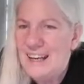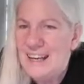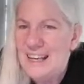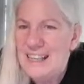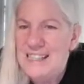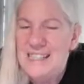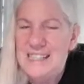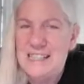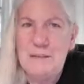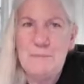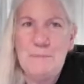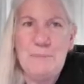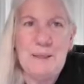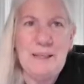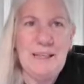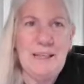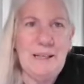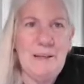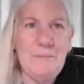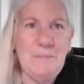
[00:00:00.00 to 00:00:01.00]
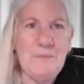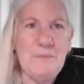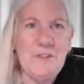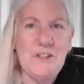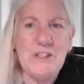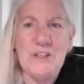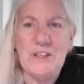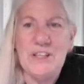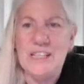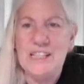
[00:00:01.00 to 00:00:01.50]
Hi, DB.
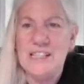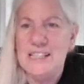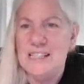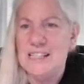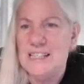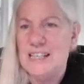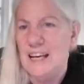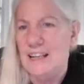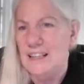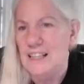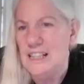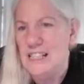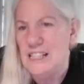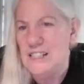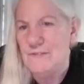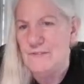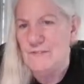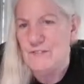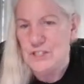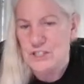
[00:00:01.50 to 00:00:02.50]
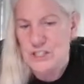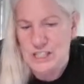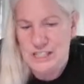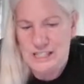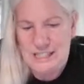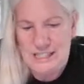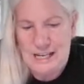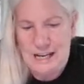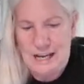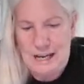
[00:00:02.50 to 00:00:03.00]
So this is Kelly's
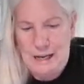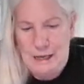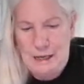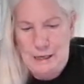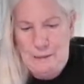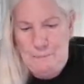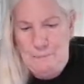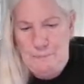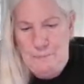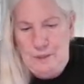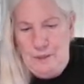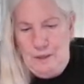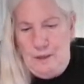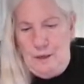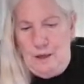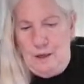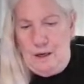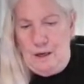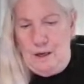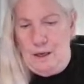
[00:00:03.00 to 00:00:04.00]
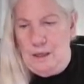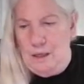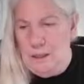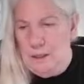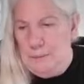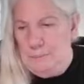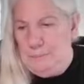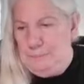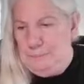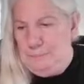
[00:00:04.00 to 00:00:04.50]
first time
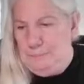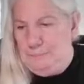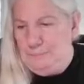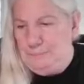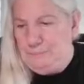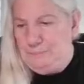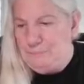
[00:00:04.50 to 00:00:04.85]
um,